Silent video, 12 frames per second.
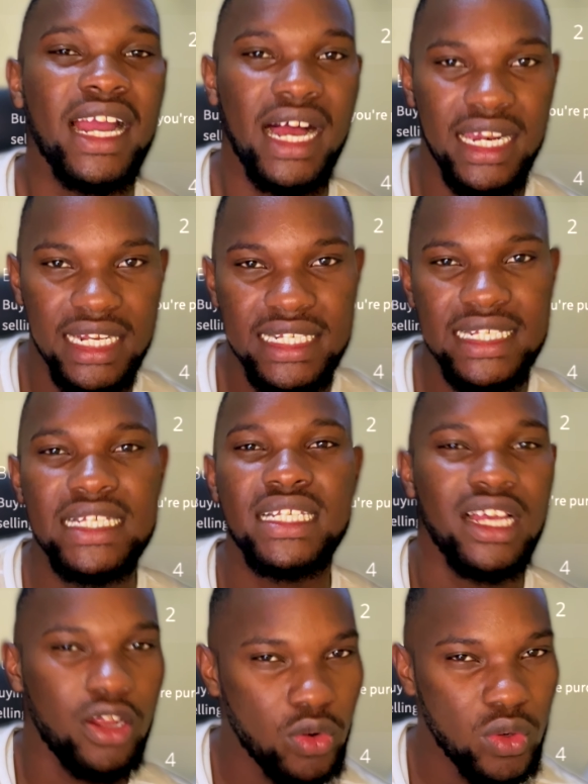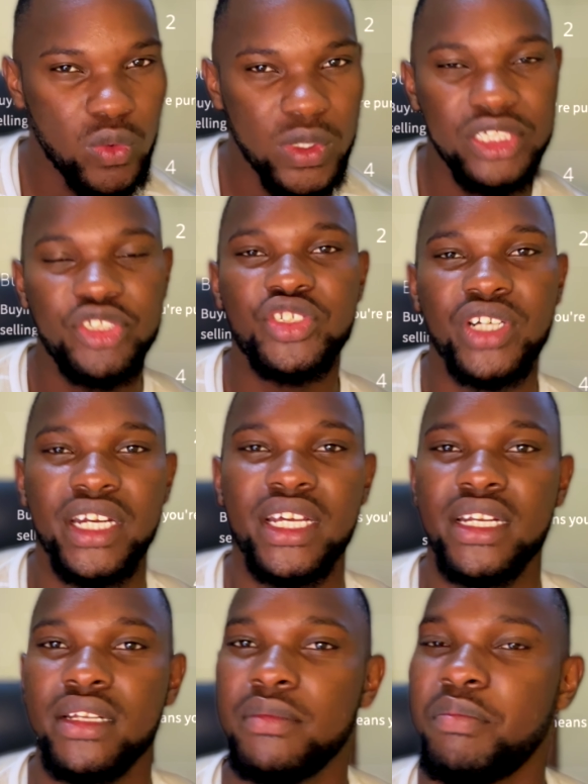Currencies are always
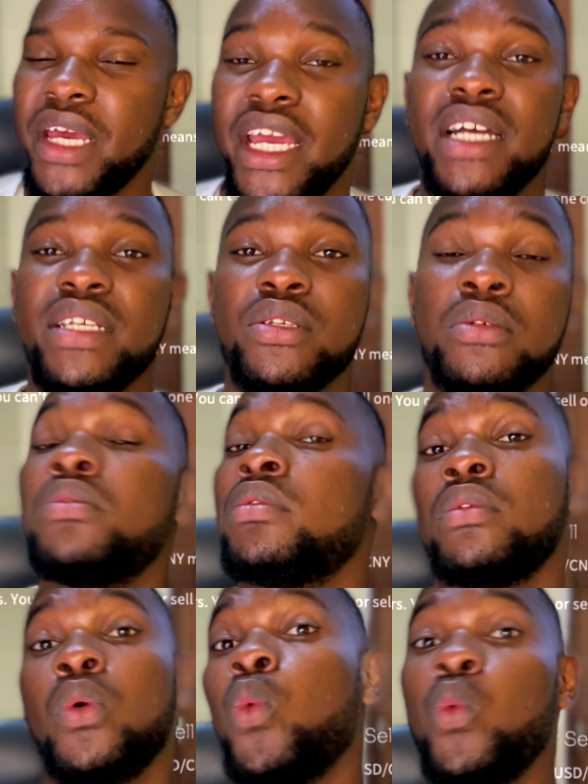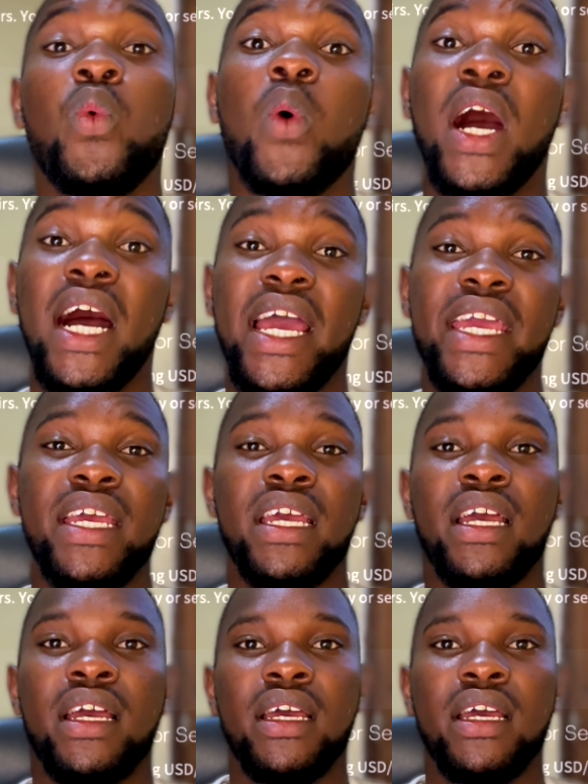traded in pairs. Why?